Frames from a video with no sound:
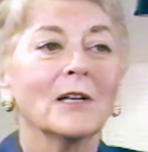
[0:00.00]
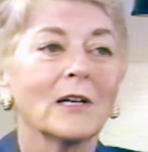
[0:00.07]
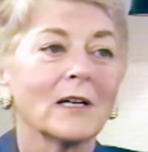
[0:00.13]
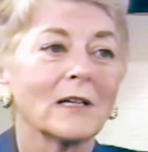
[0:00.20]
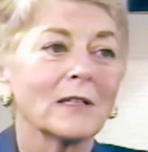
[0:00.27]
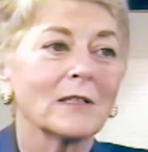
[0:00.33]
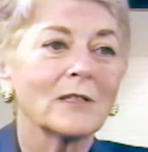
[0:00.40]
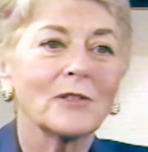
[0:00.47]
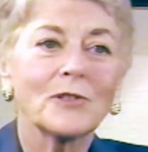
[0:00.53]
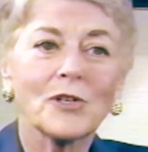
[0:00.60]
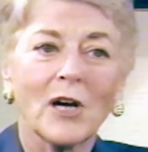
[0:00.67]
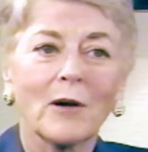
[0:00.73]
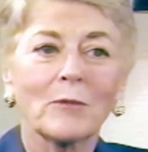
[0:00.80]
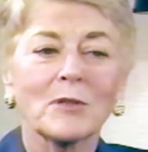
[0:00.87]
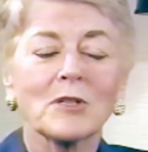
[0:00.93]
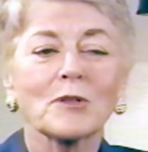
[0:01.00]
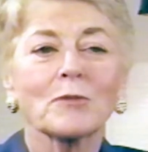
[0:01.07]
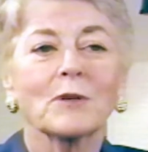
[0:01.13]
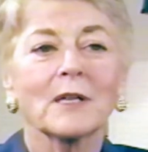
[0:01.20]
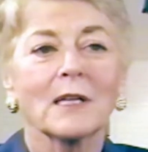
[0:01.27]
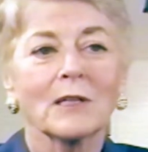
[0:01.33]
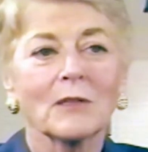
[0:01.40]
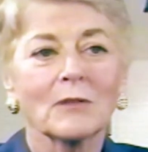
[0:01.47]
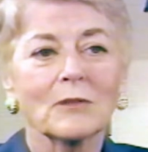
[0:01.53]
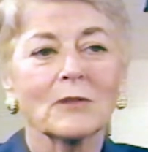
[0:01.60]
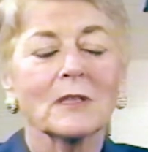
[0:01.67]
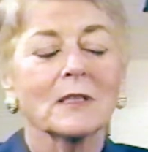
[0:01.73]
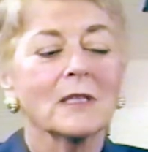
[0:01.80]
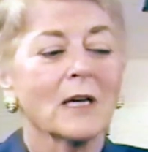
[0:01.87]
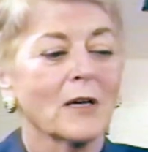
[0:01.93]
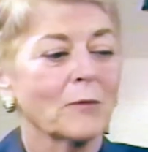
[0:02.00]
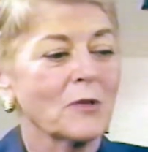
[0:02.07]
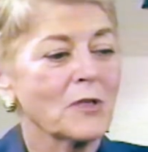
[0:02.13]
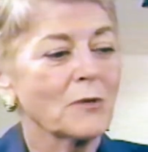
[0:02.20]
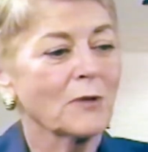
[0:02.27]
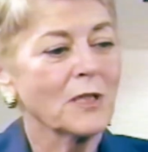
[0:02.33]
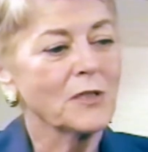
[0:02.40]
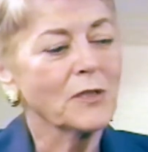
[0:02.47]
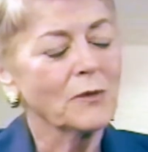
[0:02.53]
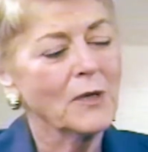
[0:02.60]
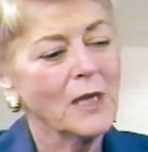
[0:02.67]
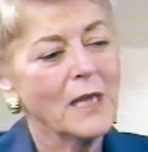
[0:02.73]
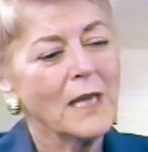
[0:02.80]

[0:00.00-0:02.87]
Uh, John was twenty, uh, Donna was twenty-two.